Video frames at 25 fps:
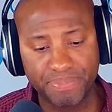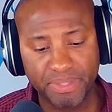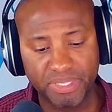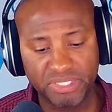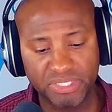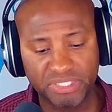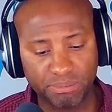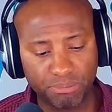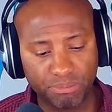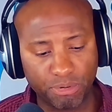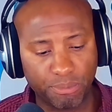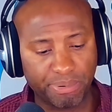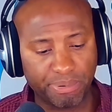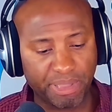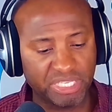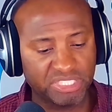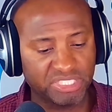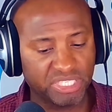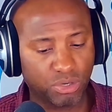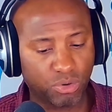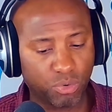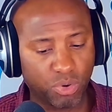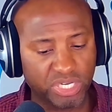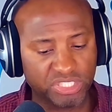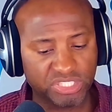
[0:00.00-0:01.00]
Simple,
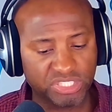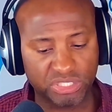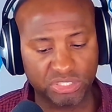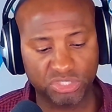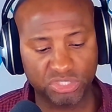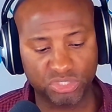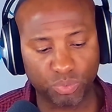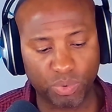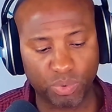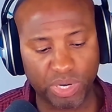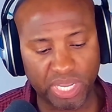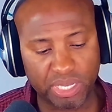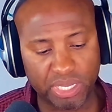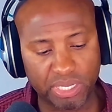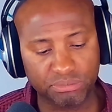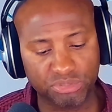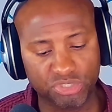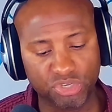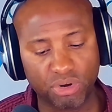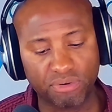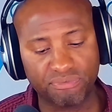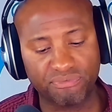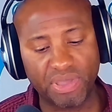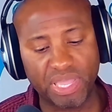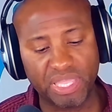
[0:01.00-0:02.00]
basic questions when it comes
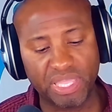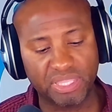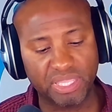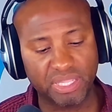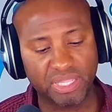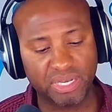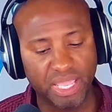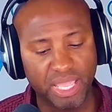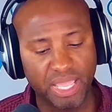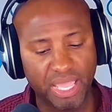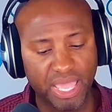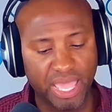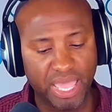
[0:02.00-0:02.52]
to our faith and